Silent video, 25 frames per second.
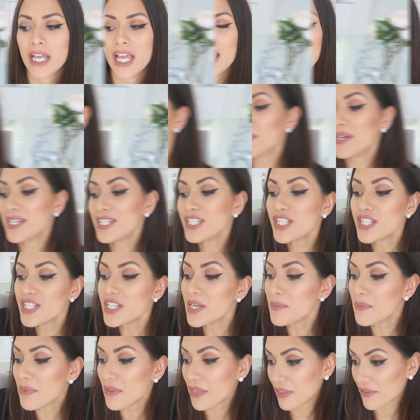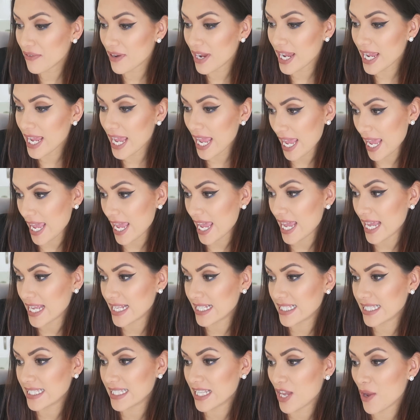So question number three
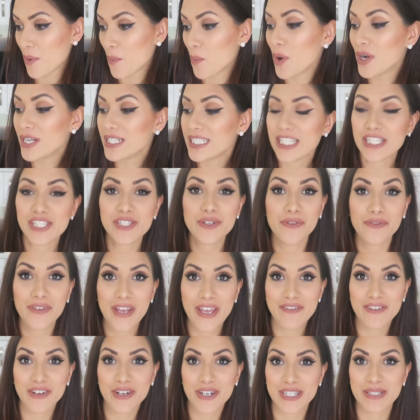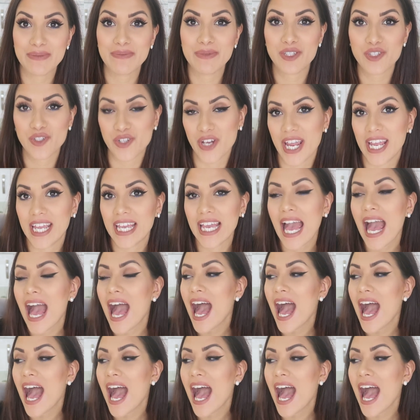is, what is your favourite Christmas drink?